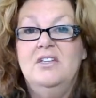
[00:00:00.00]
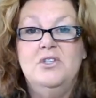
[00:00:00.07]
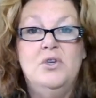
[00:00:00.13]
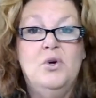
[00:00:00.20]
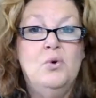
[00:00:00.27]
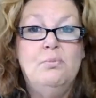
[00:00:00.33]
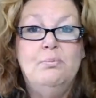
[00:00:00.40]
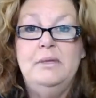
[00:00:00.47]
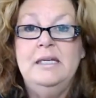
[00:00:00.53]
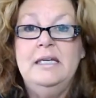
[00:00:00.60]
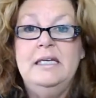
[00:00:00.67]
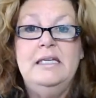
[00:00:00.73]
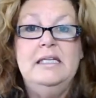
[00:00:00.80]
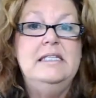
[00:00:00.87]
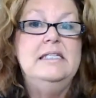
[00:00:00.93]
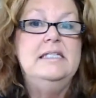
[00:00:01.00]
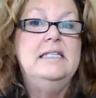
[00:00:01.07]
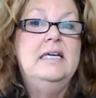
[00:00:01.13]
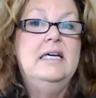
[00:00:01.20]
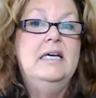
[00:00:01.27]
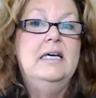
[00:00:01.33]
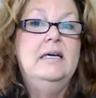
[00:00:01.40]
don't blend
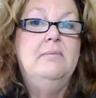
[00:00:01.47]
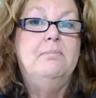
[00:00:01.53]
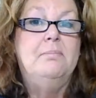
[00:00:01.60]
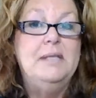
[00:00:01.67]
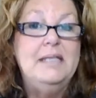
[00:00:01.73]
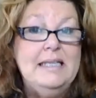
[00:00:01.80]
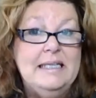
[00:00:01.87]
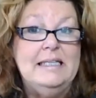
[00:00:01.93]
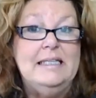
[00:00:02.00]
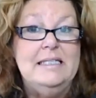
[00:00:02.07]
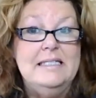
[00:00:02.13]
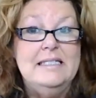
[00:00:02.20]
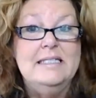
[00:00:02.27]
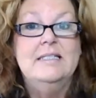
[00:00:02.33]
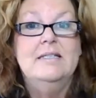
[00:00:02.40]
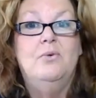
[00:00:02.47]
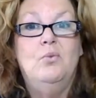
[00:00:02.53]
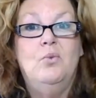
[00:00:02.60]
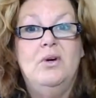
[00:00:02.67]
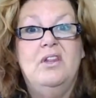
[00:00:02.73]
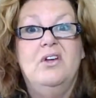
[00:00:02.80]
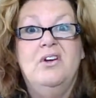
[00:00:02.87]
blends
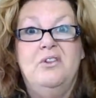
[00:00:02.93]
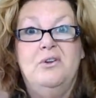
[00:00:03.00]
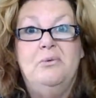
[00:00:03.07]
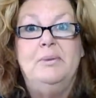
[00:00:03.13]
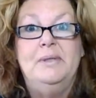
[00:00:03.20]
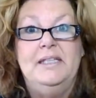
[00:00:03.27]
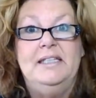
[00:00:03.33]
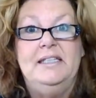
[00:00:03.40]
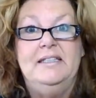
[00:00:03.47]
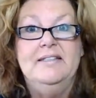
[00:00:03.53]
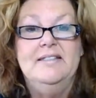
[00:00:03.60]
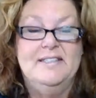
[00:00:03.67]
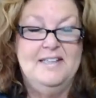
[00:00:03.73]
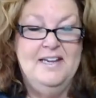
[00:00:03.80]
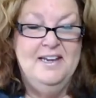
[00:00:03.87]
with other blends.